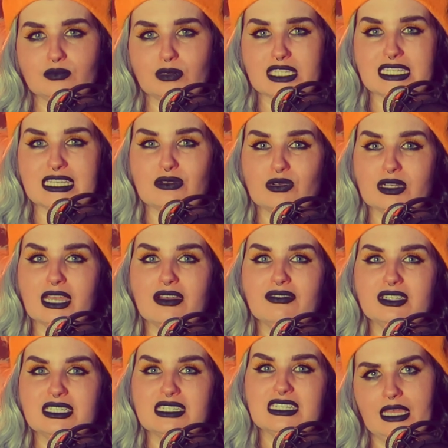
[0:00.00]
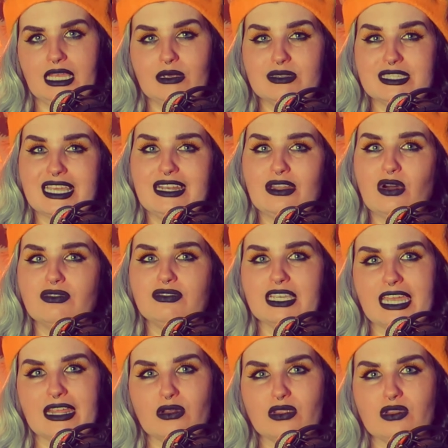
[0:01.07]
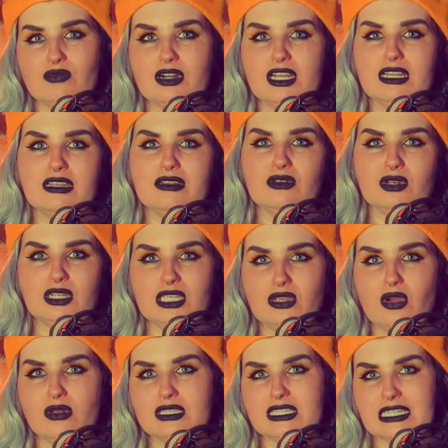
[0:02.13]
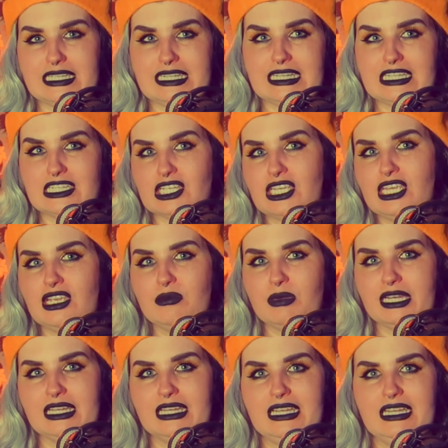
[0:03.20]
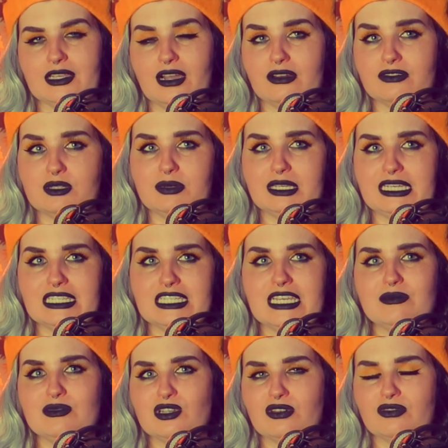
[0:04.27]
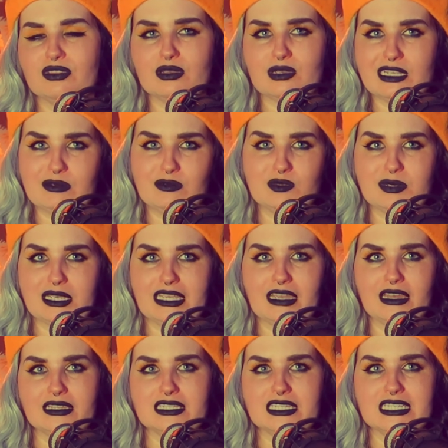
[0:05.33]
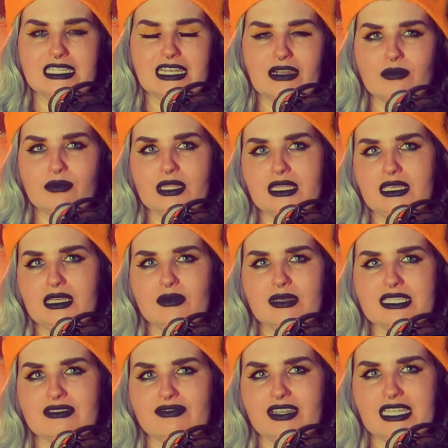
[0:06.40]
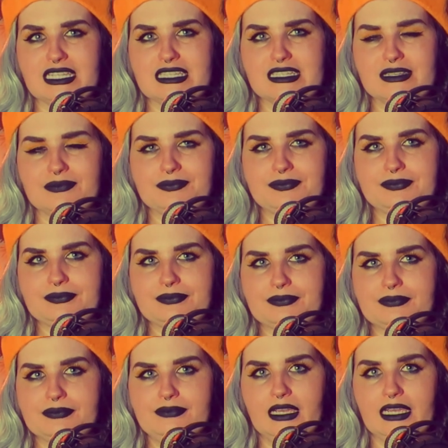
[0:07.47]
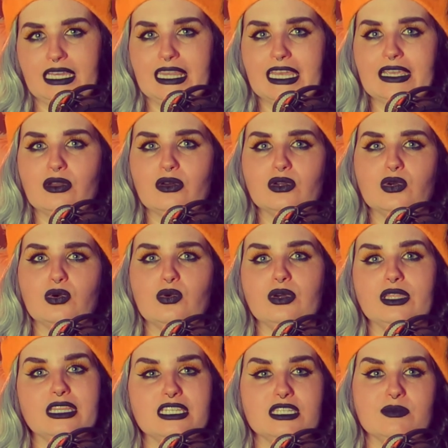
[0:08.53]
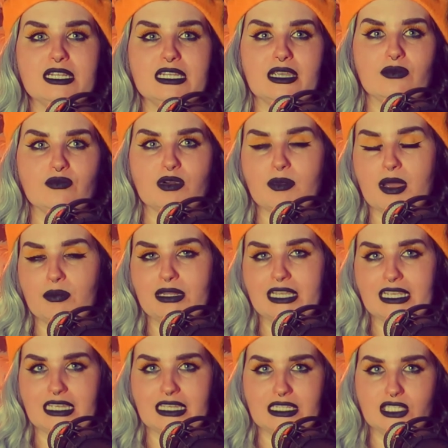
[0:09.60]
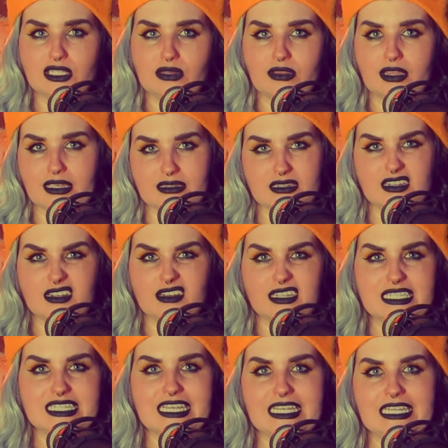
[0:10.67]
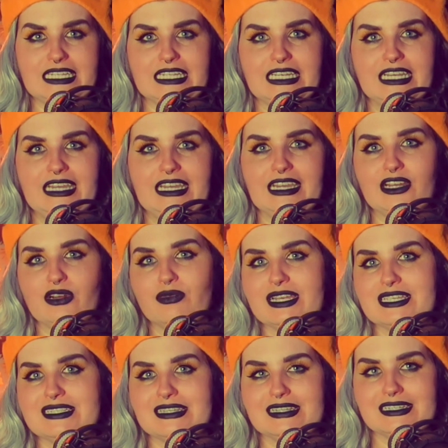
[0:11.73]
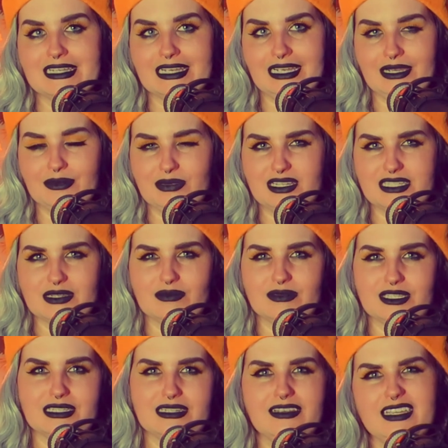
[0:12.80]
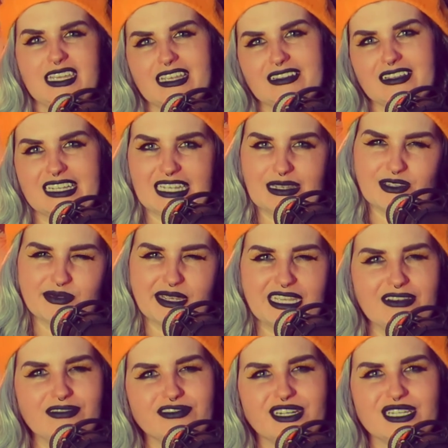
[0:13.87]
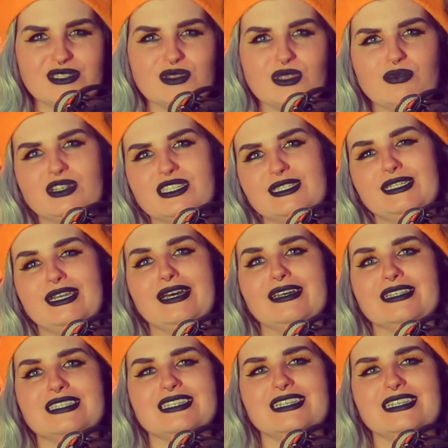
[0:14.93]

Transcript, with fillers: Once he'd recovered, he was then off again on the run on a yacht leading to Cuba, after being tipped off that he was being hunted down by the US feds. He then got caught in the Dominican Republic in 2019 and arrested, but as it was looking like he was making friends with the prison guards,